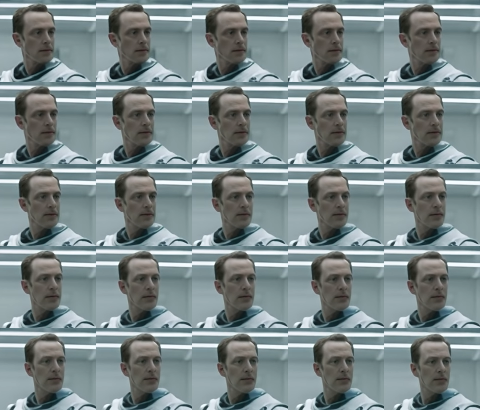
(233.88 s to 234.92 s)

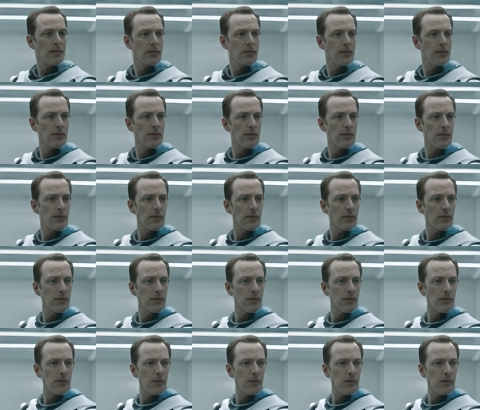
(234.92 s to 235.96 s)

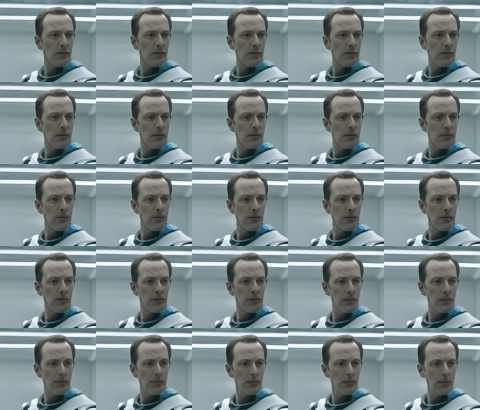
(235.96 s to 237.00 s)

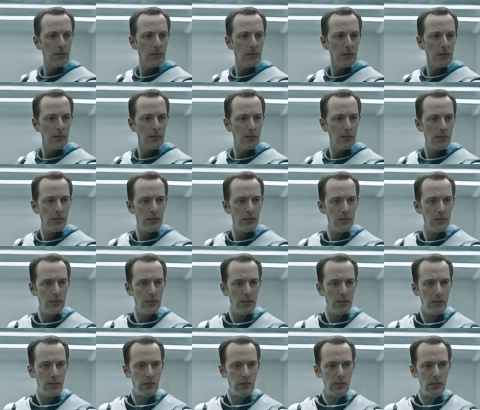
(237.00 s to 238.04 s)

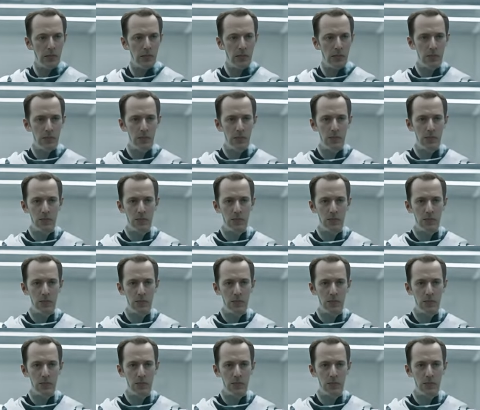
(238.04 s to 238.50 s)
[no speech]